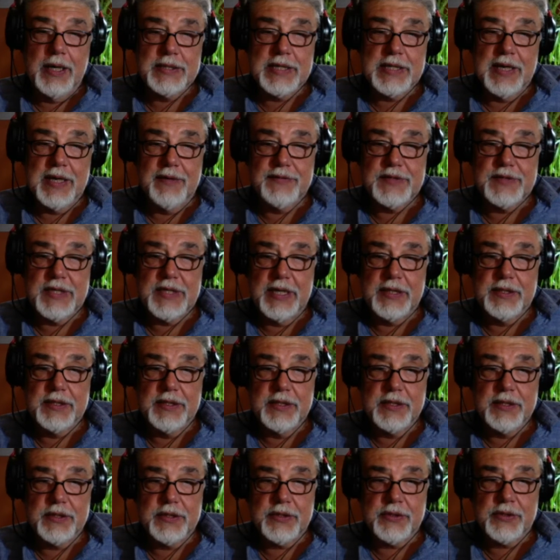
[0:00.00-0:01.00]
I've said,
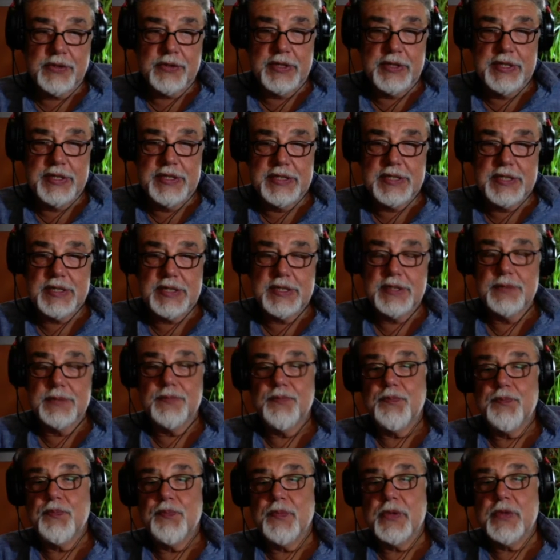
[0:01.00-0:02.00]
Greece,
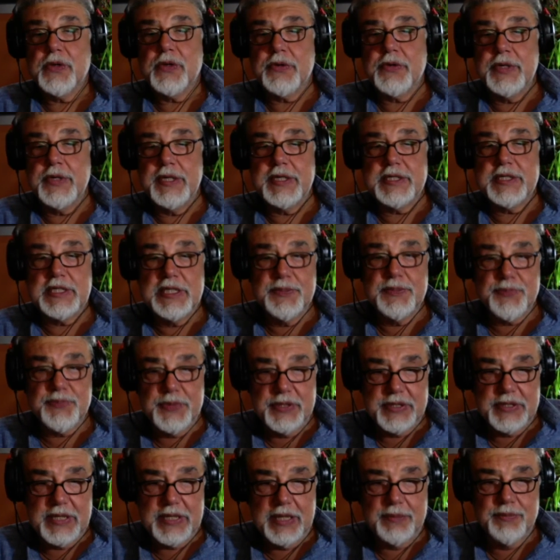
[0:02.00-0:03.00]
Greek
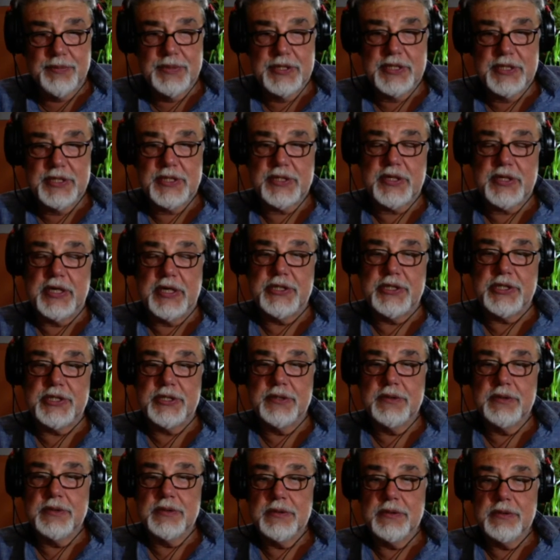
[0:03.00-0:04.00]
Cypriot administration,
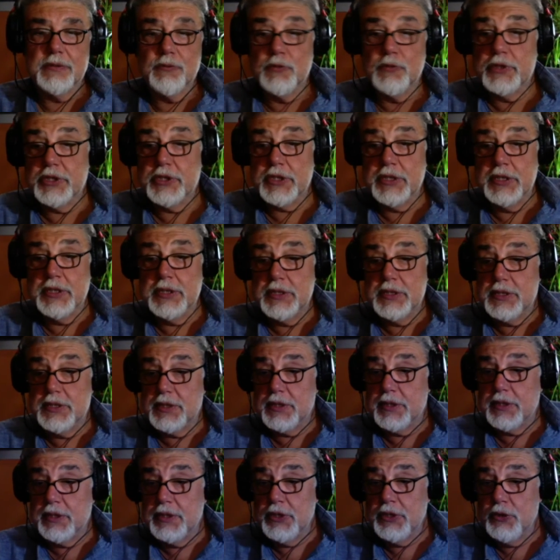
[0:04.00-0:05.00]
which is
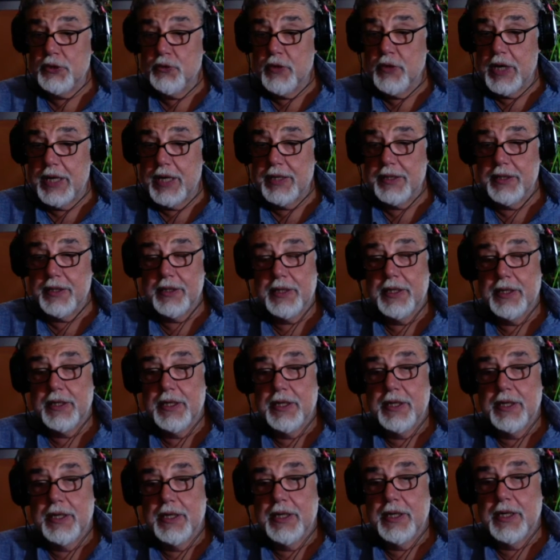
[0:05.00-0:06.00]
the UN
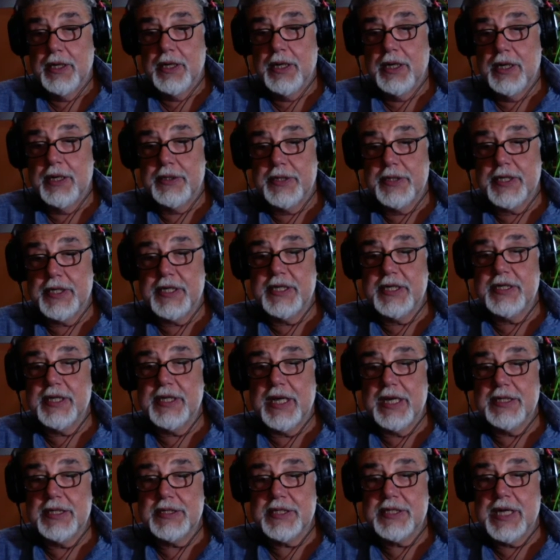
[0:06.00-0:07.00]

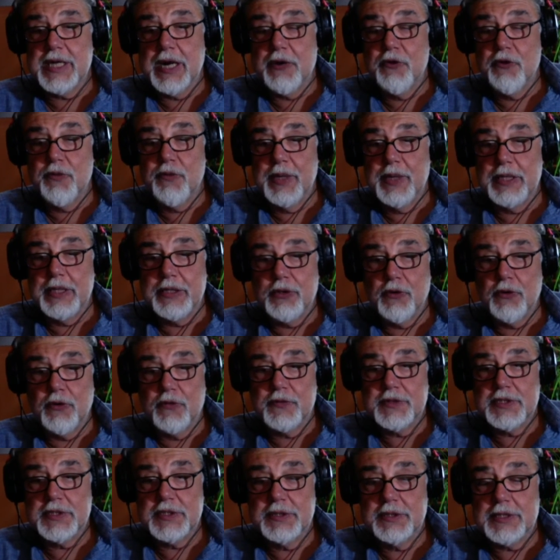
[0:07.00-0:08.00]
recognized government of
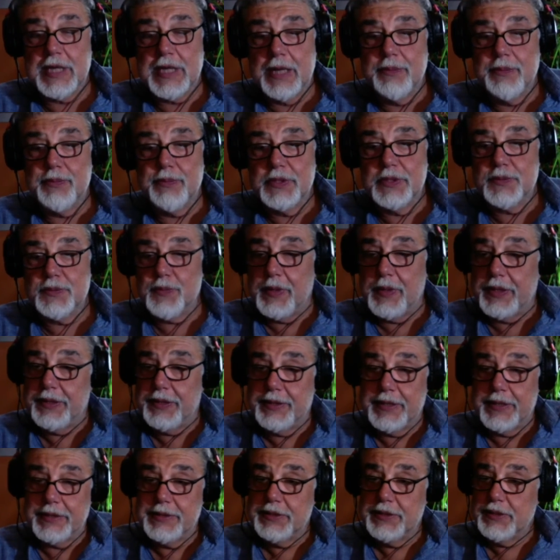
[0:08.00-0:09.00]
Cyprus, but it
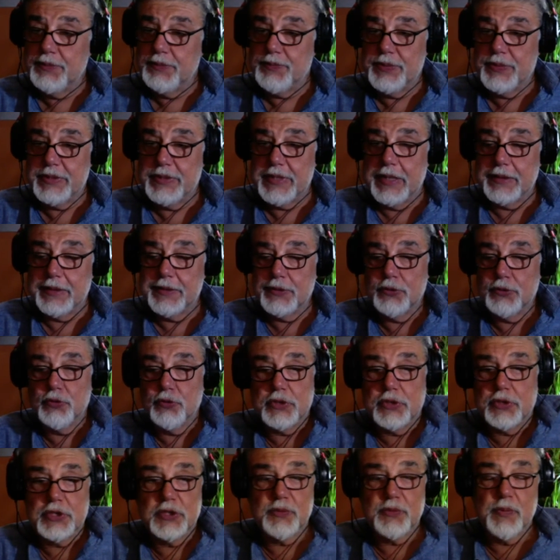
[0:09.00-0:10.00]
doesn't represent the
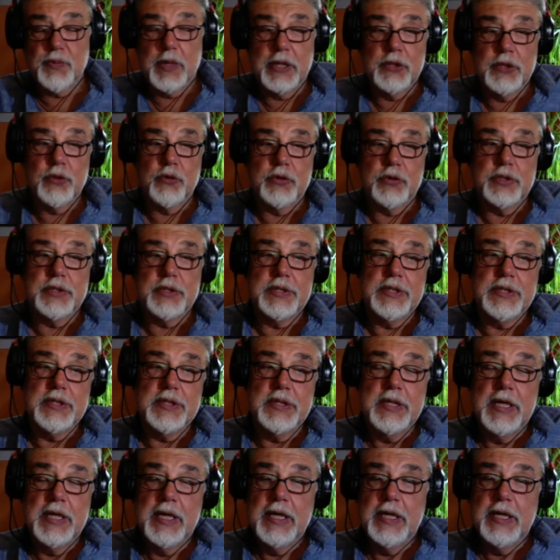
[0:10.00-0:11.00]
Turkish minority,
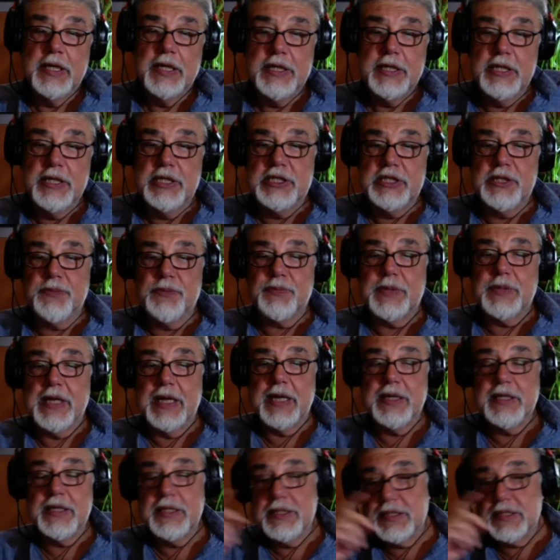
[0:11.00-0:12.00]
Egypt and
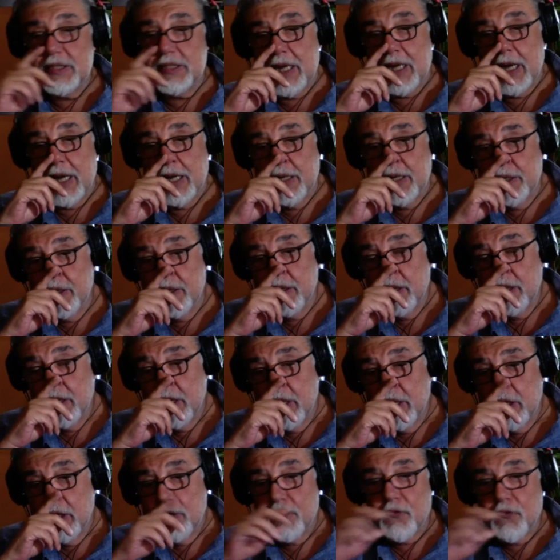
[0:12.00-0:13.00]
Israel
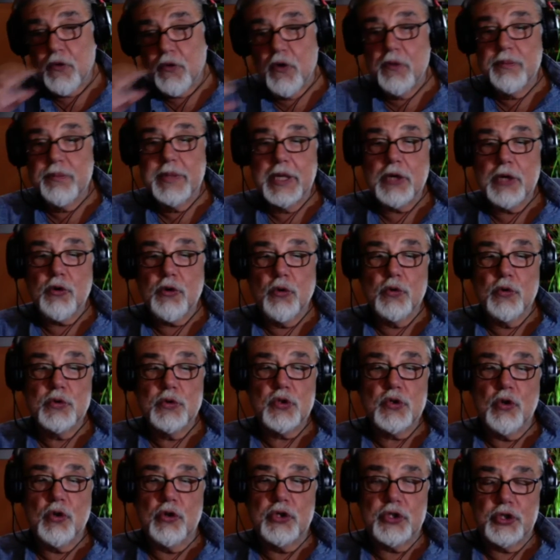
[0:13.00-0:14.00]
formed a
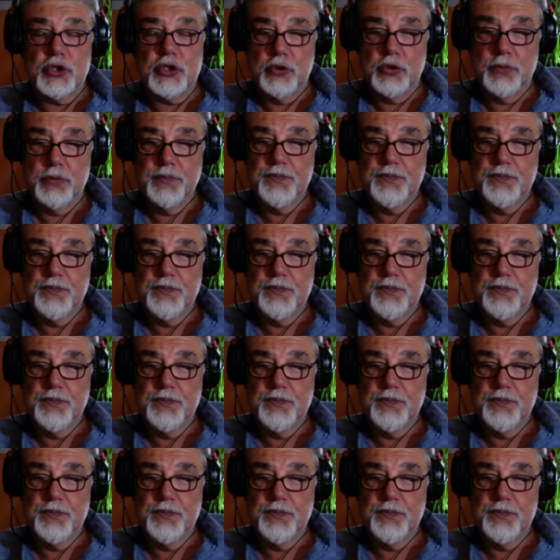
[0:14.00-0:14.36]
consortium